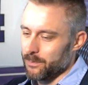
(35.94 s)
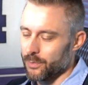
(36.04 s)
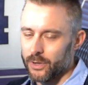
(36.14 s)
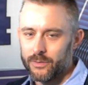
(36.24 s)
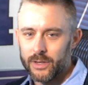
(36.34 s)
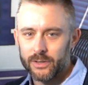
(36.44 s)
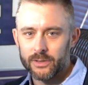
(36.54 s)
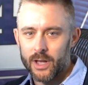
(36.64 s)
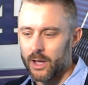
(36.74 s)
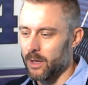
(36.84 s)

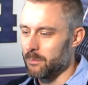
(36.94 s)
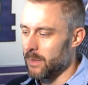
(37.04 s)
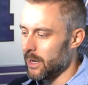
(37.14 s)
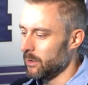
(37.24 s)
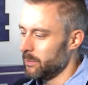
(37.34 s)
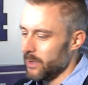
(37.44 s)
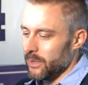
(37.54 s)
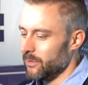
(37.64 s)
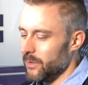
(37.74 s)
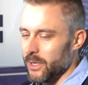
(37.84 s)
previous
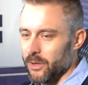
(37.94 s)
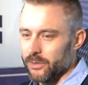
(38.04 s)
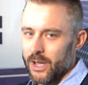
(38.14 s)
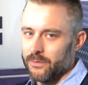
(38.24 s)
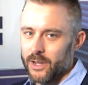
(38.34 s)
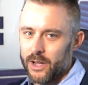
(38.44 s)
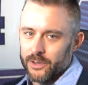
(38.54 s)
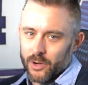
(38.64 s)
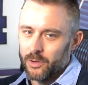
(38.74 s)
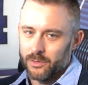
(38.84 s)
model-based videos I've done
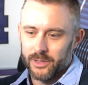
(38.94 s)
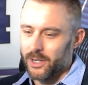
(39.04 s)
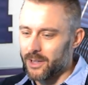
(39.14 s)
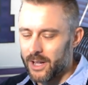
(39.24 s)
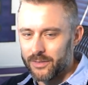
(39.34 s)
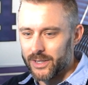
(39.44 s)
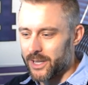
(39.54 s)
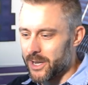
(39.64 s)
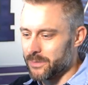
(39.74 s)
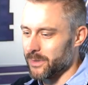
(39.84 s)
don't get a lot of
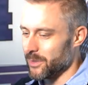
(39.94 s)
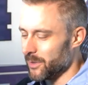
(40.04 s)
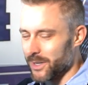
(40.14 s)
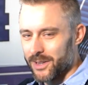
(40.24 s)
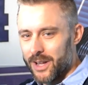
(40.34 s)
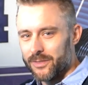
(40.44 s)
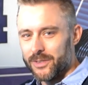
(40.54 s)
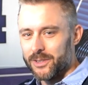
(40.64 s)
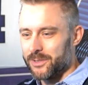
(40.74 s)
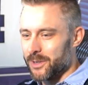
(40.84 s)
engagement, don't get a lot of
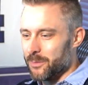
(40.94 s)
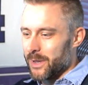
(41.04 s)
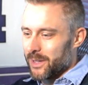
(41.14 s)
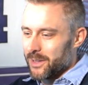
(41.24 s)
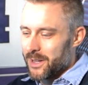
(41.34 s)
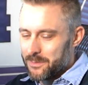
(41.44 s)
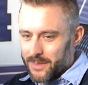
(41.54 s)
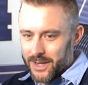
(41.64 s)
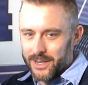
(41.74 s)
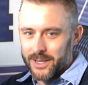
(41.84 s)
views, don't make a lot of
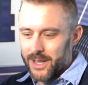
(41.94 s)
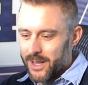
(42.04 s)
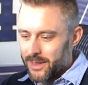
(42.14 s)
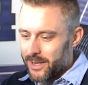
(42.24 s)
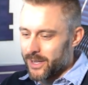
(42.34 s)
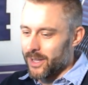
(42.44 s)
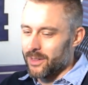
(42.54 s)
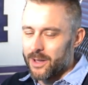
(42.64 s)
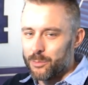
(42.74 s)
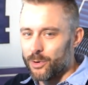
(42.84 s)
money, and they take a
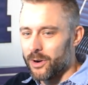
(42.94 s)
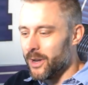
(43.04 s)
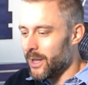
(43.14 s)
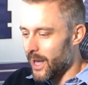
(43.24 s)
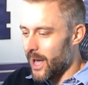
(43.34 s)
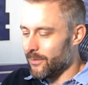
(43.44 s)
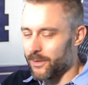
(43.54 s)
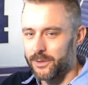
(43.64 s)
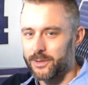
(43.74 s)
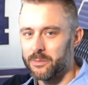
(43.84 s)
lot more
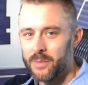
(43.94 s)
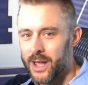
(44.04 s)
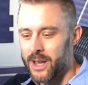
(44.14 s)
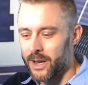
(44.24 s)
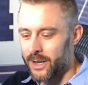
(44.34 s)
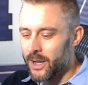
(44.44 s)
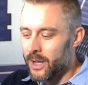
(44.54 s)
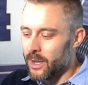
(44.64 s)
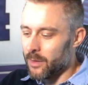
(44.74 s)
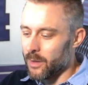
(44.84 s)
effort to make
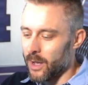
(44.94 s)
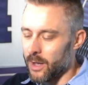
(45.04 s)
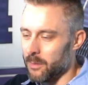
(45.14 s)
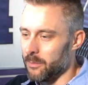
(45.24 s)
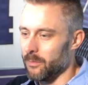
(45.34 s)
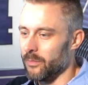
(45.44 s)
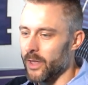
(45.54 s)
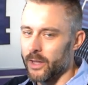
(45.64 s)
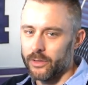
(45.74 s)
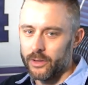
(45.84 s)

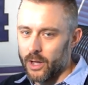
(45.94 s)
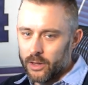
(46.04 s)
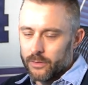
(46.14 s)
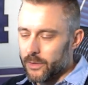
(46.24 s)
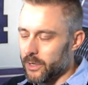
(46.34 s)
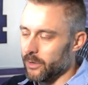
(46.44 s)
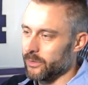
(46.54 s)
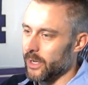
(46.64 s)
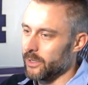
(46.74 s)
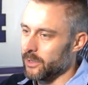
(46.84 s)
than other
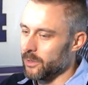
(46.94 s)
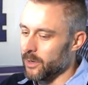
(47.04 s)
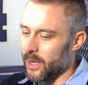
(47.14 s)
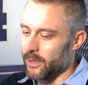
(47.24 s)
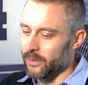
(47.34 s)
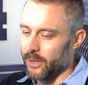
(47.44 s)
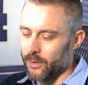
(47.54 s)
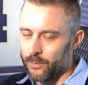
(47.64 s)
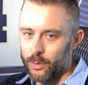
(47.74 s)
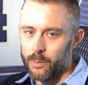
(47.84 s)
videos I do, and
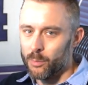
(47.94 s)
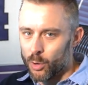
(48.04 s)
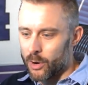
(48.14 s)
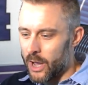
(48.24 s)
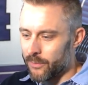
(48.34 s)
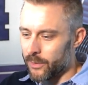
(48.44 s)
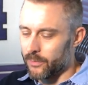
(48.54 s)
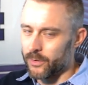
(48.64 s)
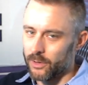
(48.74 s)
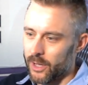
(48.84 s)
therefore more effort
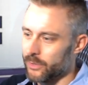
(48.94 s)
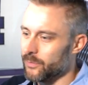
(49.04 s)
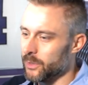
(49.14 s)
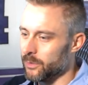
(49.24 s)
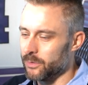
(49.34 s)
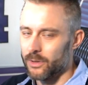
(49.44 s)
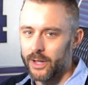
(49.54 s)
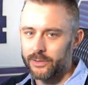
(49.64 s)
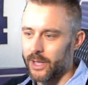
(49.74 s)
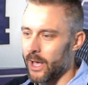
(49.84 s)
for less views,
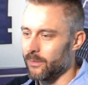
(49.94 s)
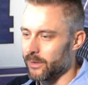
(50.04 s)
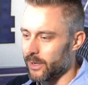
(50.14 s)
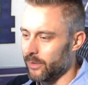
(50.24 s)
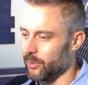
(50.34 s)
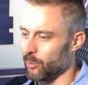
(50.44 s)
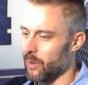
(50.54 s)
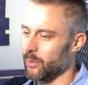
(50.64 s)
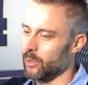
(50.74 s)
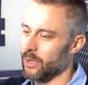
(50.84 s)
less advertising
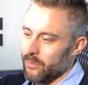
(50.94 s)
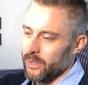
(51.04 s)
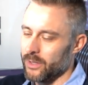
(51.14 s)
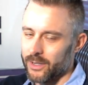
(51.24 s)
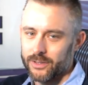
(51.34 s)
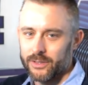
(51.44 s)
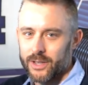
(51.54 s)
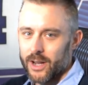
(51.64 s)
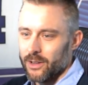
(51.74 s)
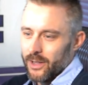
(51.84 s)
revenue and everything. It's just
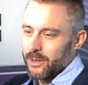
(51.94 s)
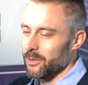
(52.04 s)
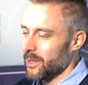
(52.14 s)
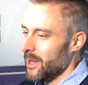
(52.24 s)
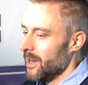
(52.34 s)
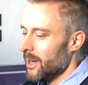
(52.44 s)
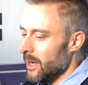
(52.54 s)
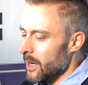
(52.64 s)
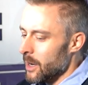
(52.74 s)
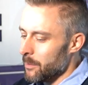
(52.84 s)
kind of like, okay.
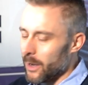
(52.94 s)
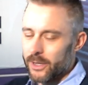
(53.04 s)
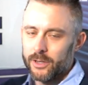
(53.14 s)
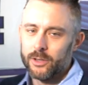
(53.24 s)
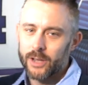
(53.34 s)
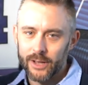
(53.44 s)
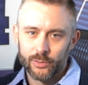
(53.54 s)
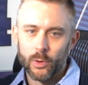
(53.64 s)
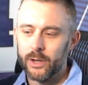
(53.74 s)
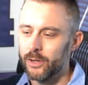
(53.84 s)
But you guys
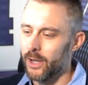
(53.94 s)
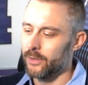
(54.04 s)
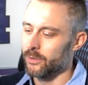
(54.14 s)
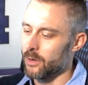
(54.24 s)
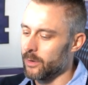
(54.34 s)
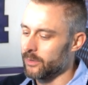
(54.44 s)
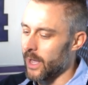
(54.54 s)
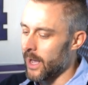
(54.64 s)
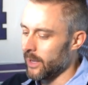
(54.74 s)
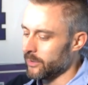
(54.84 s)
win. You guys are always
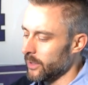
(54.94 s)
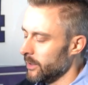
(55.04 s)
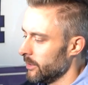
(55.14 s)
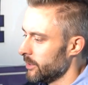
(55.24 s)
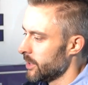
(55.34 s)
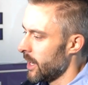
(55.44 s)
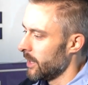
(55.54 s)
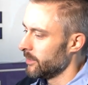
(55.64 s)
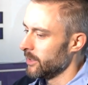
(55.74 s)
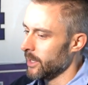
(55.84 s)
asking in the
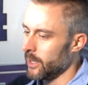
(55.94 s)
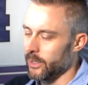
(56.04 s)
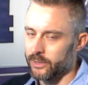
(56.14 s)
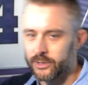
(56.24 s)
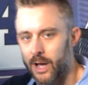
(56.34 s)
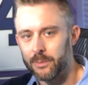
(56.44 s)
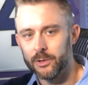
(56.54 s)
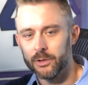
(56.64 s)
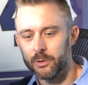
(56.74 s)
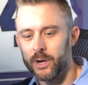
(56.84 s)
chat, saying I need to stop
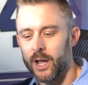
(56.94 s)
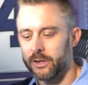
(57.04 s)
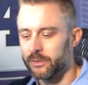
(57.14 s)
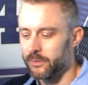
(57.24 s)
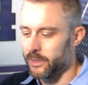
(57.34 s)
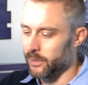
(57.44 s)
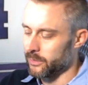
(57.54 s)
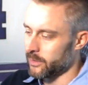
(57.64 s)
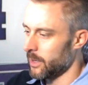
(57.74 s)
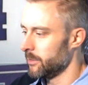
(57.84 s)
doing the reaction videos,
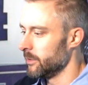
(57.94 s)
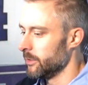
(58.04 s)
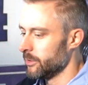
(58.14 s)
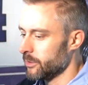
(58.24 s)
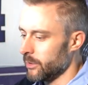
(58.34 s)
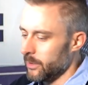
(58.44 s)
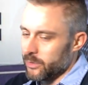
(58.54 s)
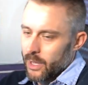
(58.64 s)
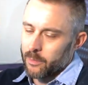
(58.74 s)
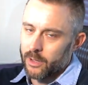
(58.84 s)
stop doing the stream,
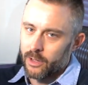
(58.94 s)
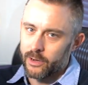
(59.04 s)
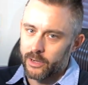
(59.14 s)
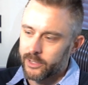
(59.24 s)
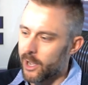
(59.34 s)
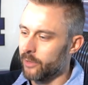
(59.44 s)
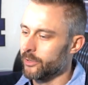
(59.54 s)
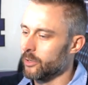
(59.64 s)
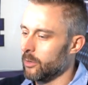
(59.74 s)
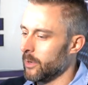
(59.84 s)
stop calling out touts,
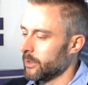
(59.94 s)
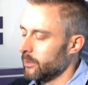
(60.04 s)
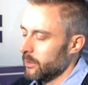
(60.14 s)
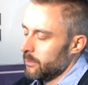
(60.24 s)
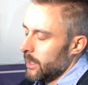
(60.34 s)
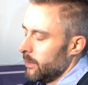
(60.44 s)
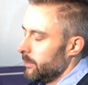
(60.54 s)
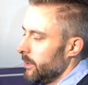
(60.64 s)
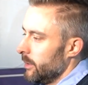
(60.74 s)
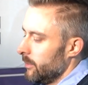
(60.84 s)
and go back to doing model
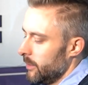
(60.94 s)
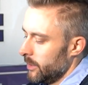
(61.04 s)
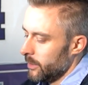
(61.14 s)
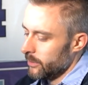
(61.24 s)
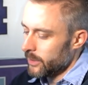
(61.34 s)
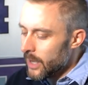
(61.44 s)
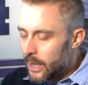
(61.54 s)
bidding videos.